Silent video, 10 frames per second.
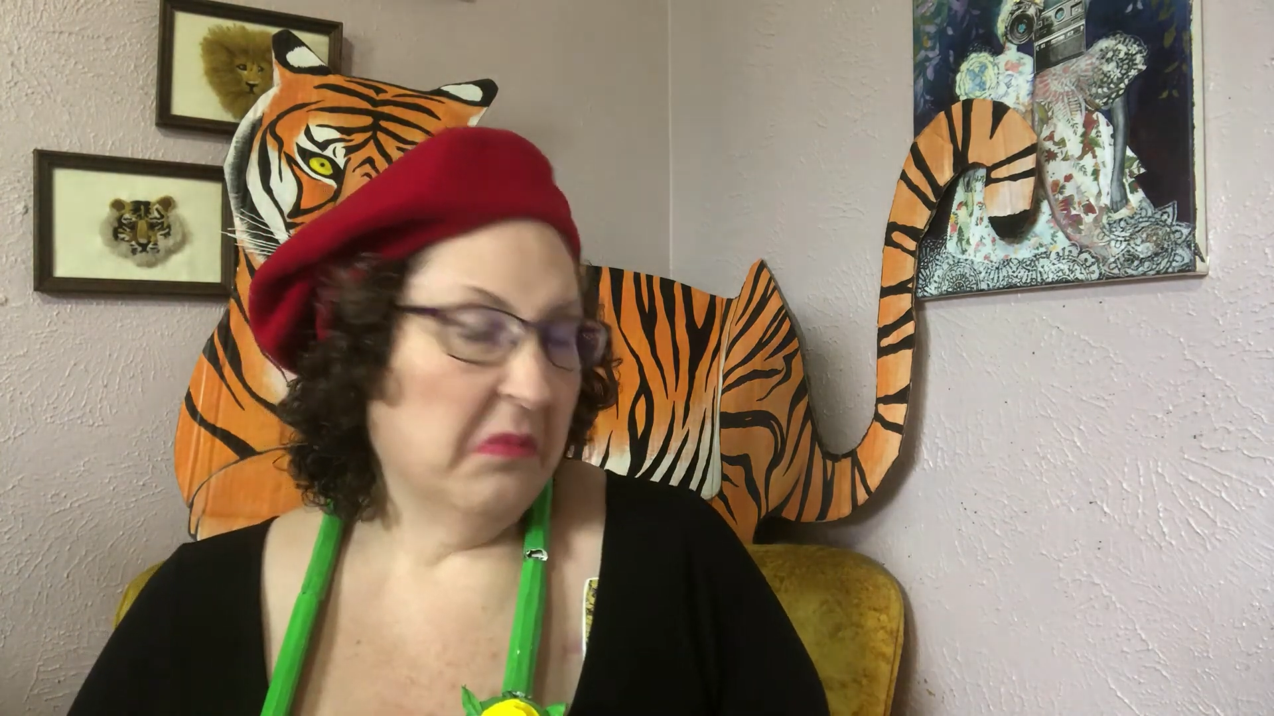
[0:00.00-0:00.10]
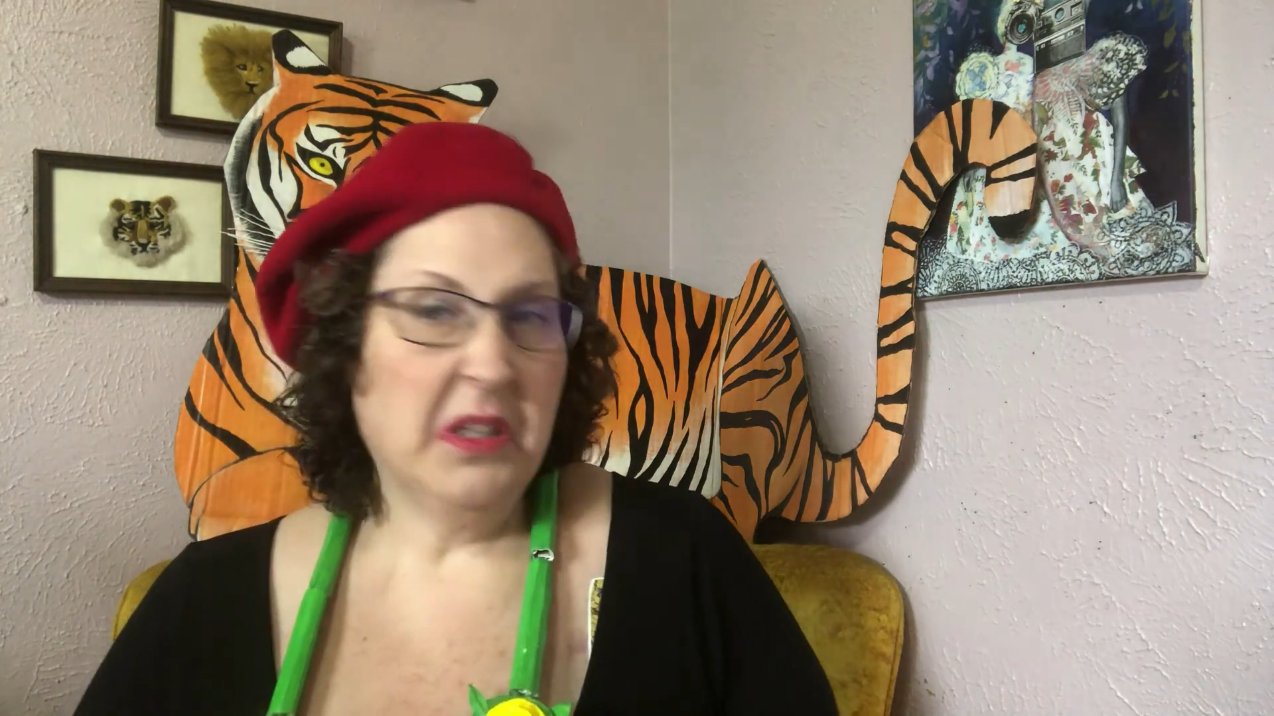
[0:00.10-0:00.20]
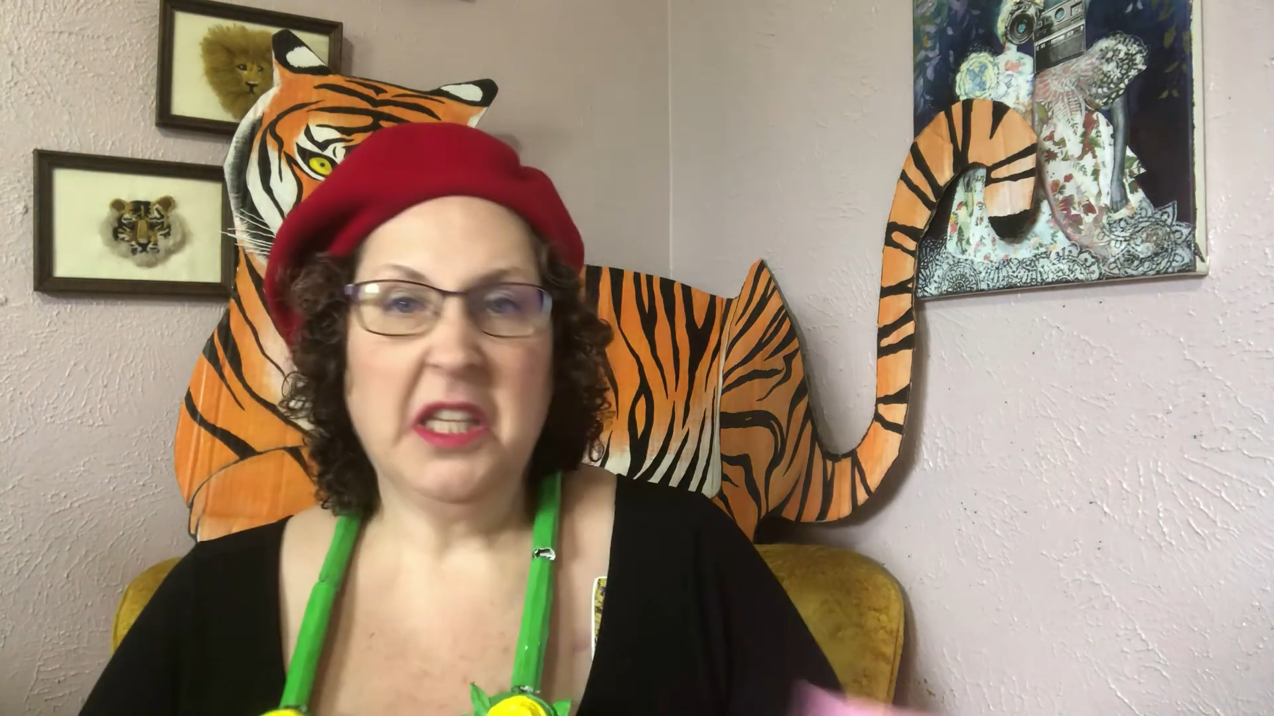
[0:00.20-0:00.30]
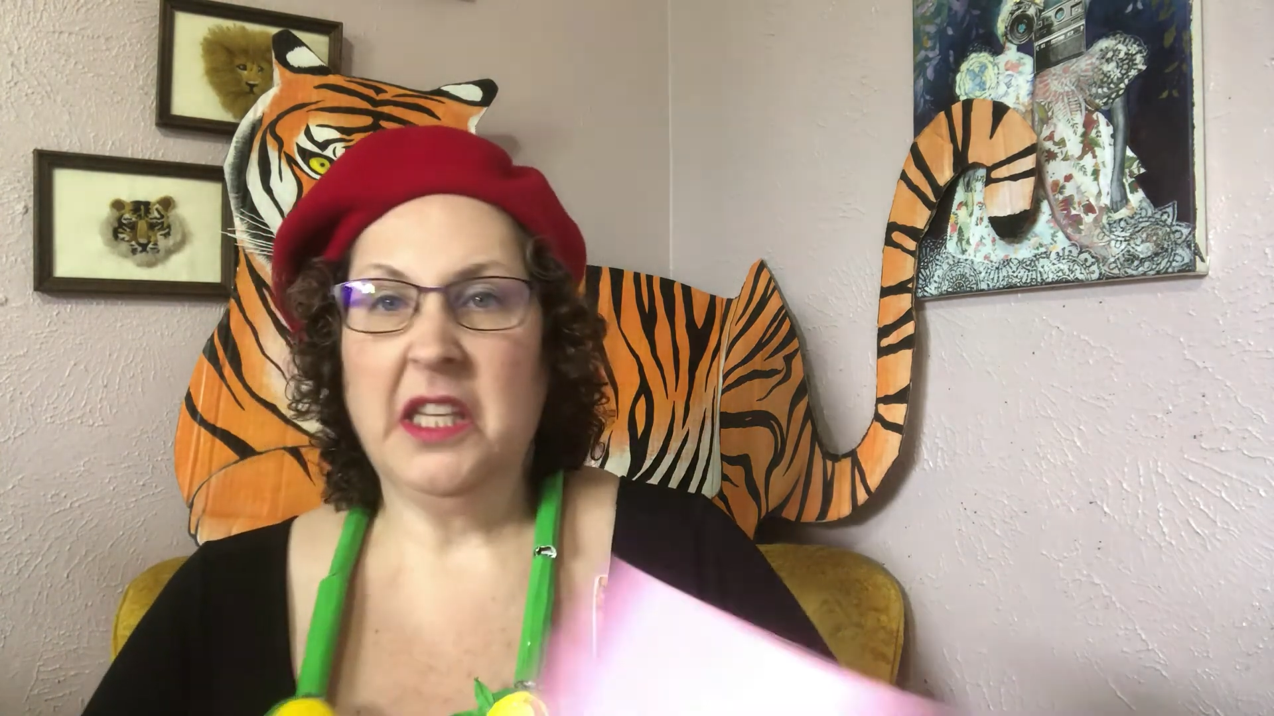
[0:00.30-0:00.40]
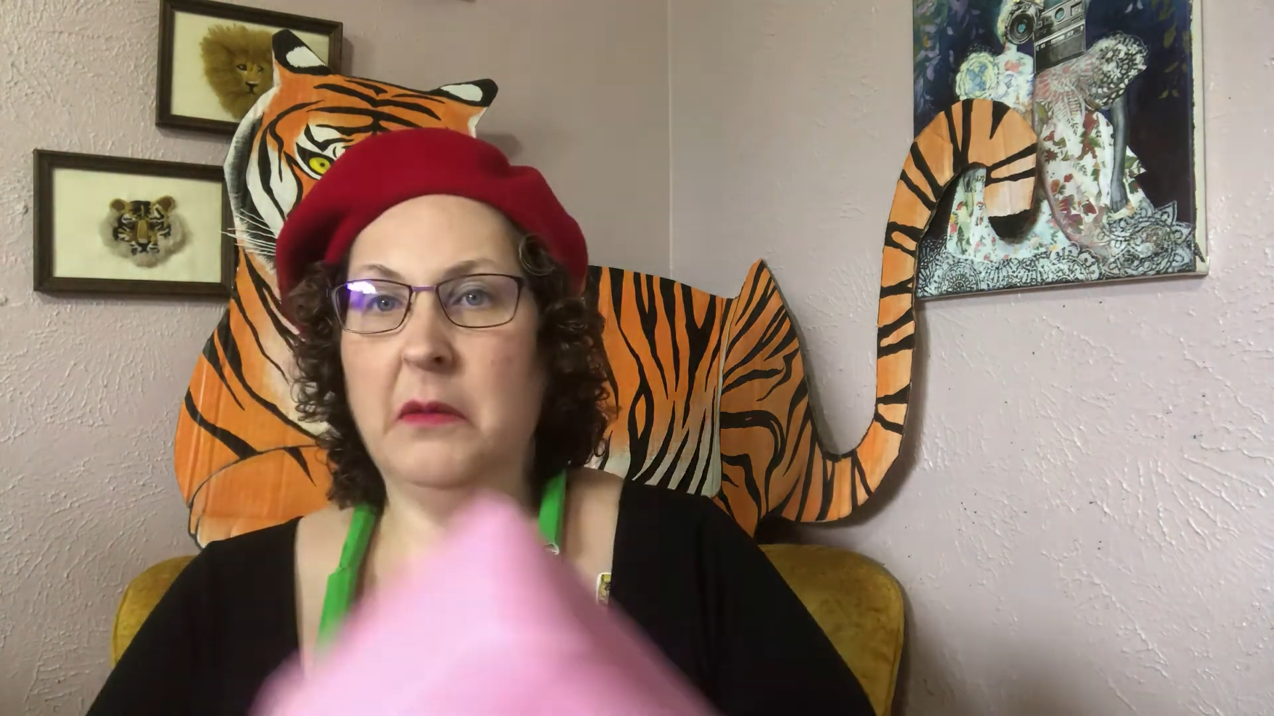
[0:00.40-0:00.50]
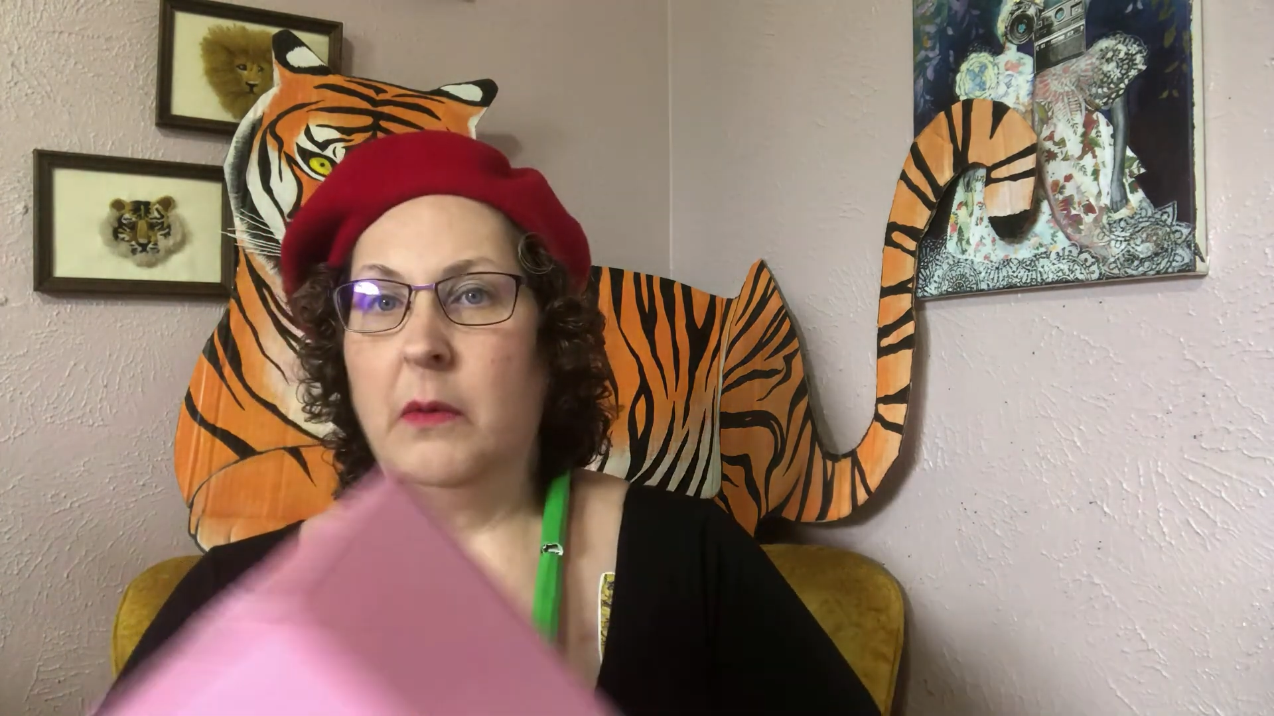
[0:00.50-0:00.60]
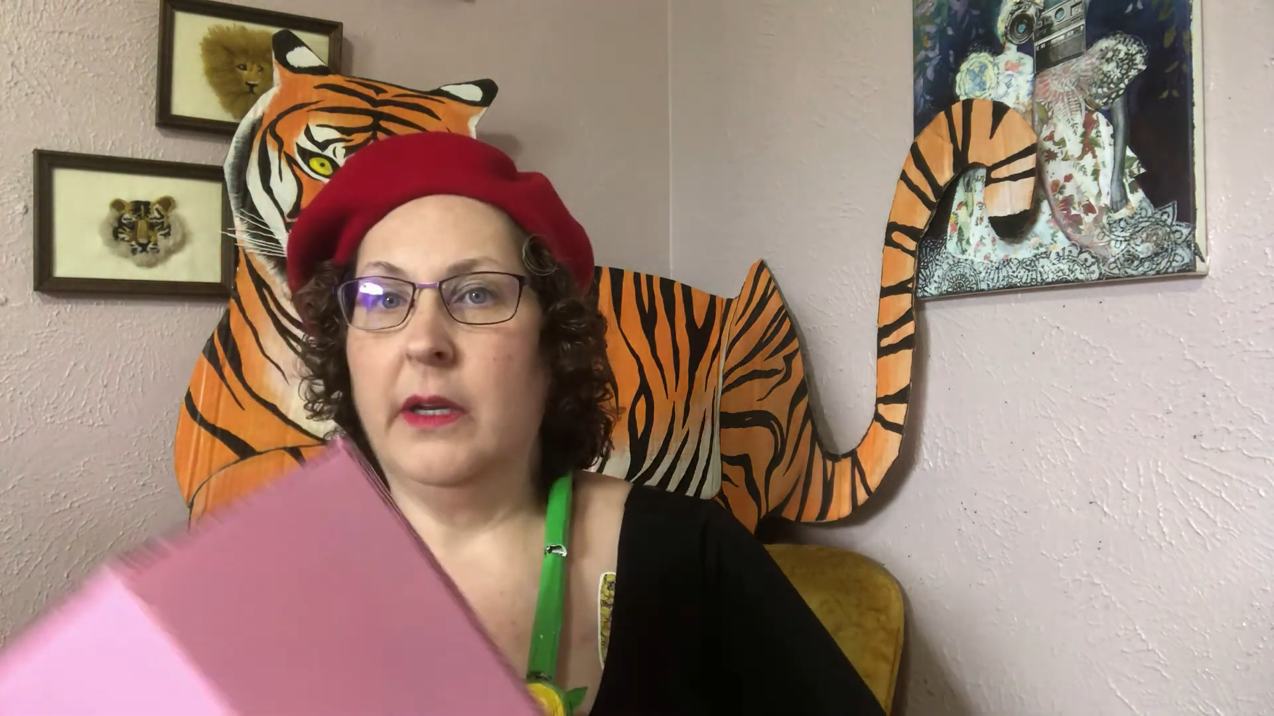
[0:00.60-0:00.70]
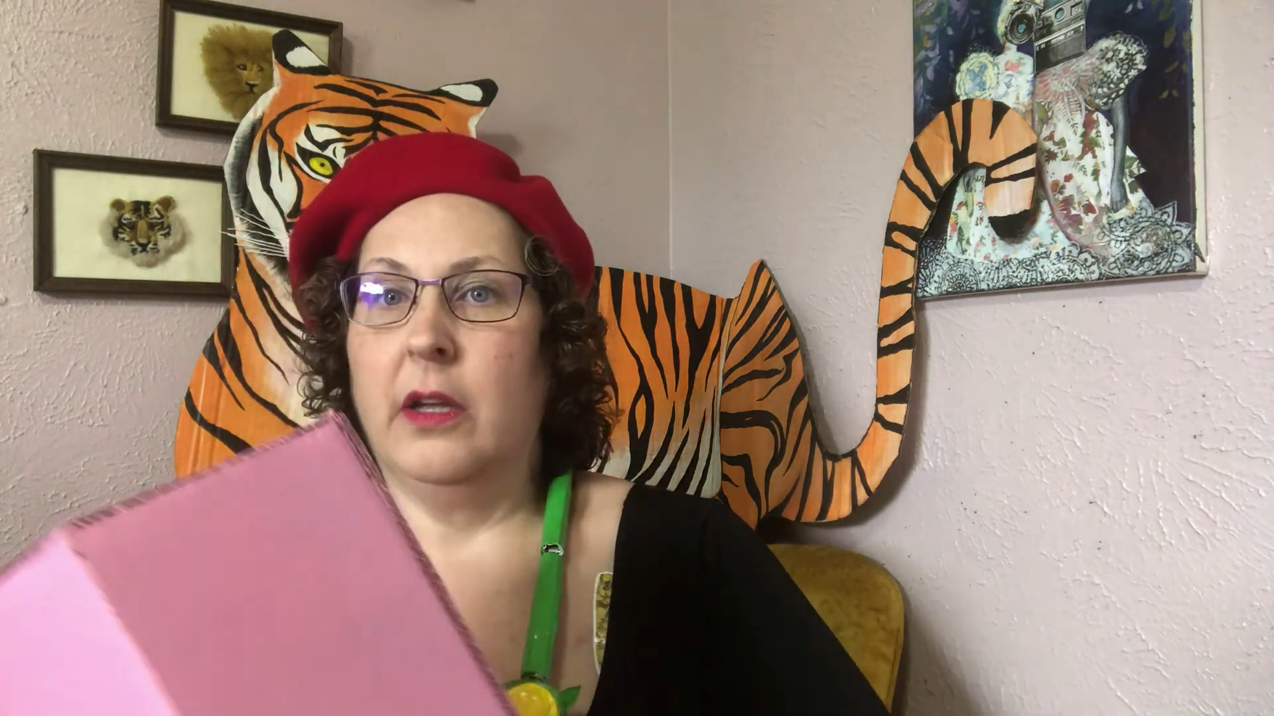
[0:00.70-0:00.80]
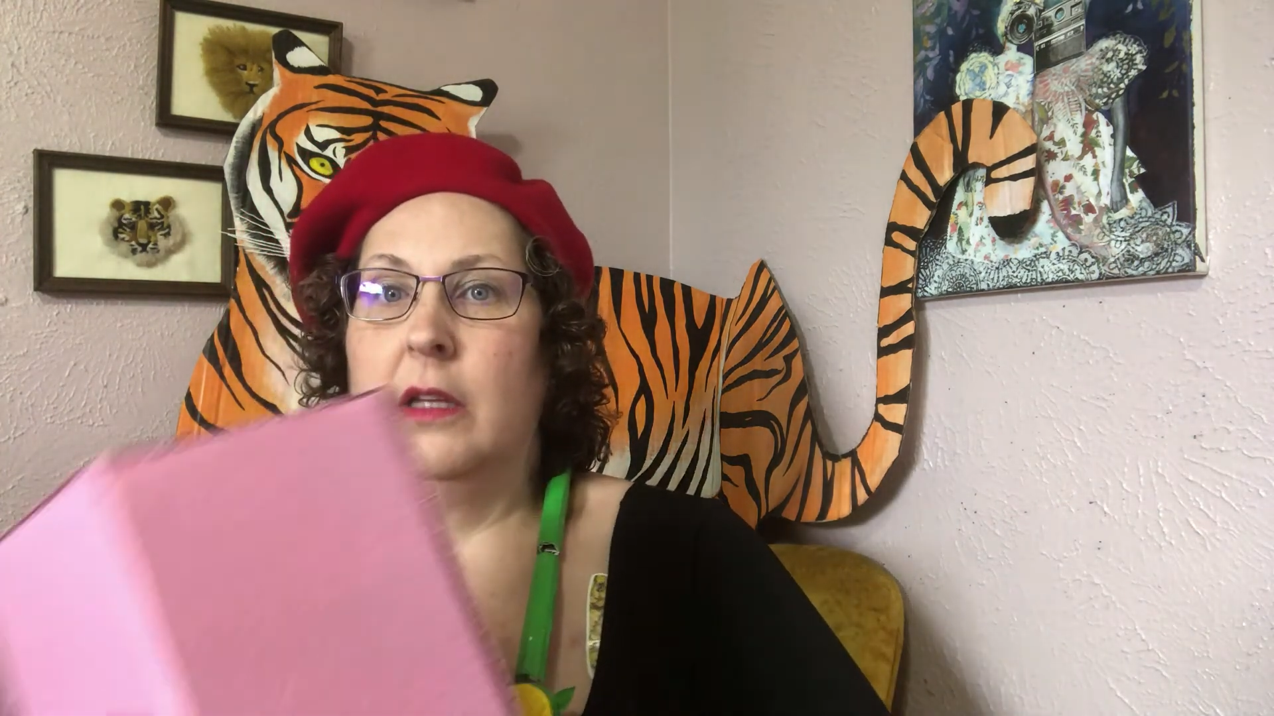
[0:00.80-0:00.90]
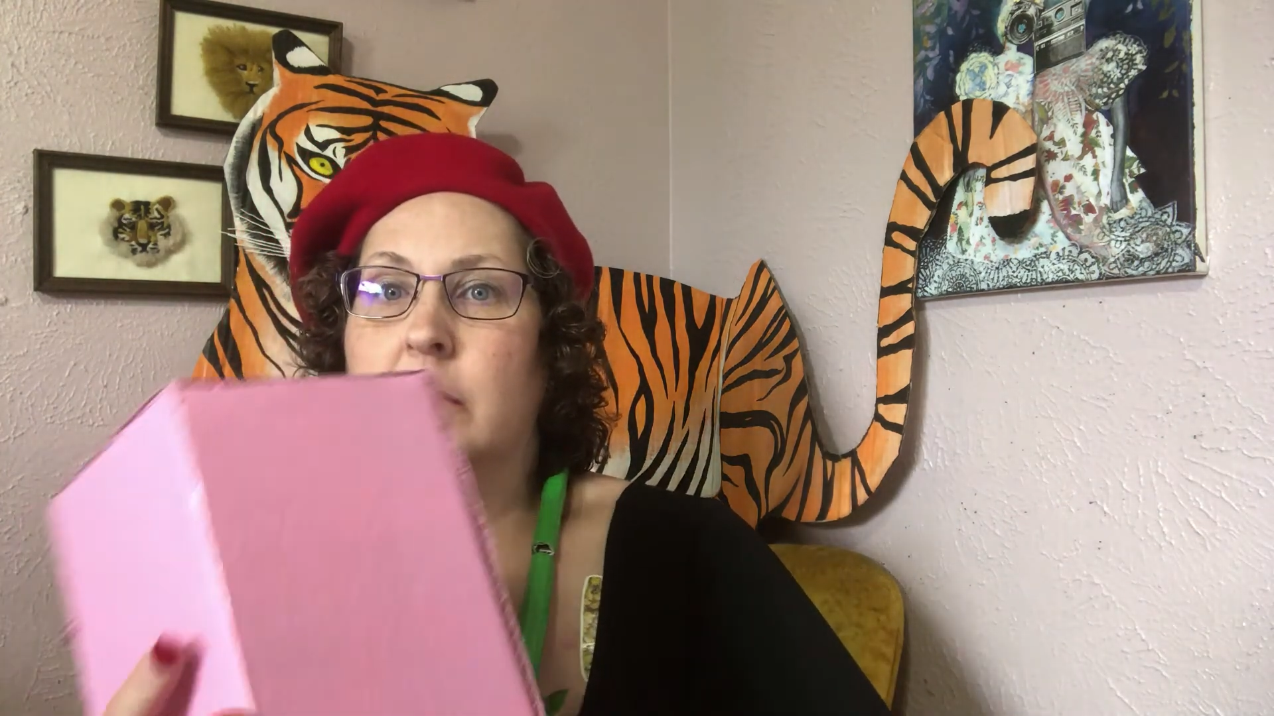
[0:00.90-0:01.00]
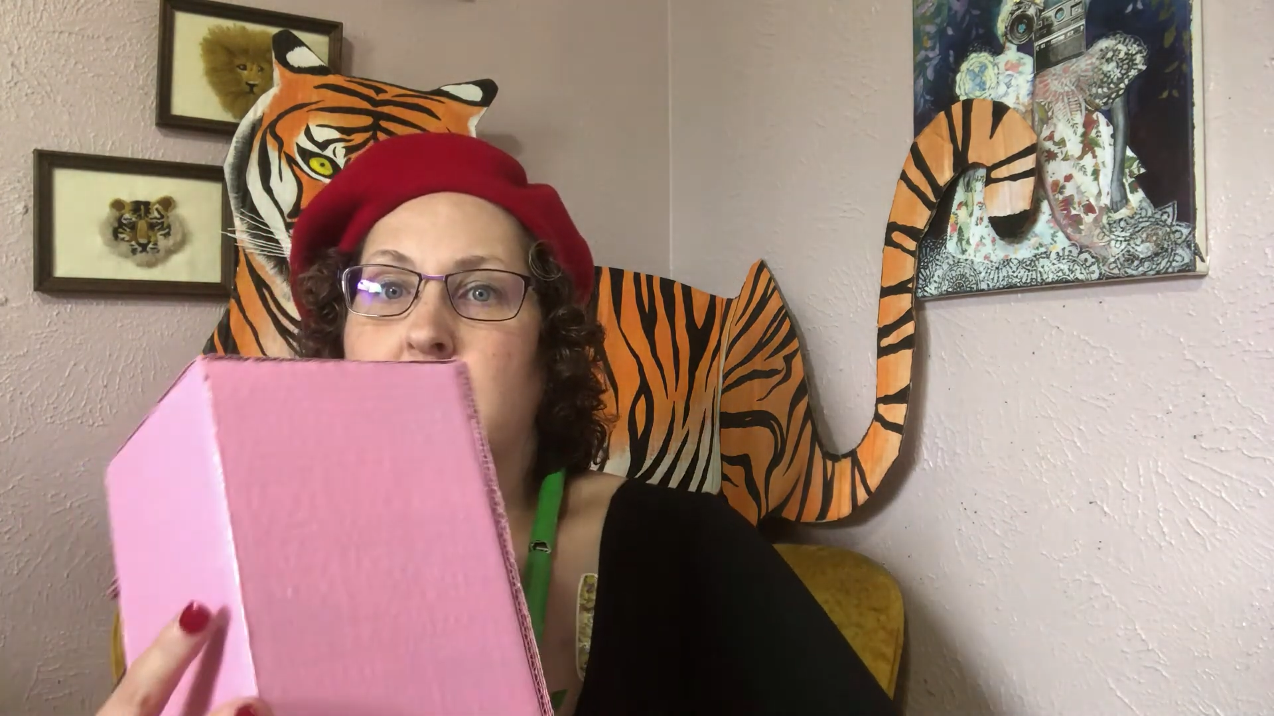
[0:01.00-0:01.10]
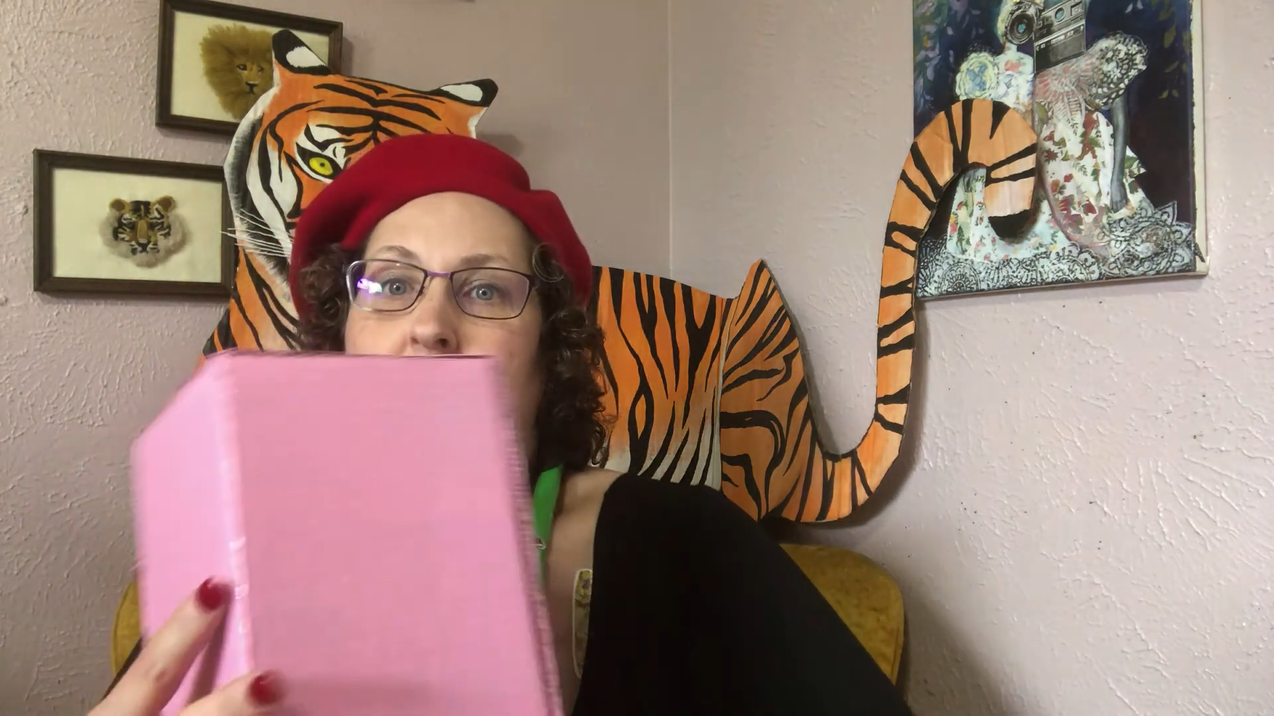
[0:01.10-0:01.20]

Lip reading: again. Why not?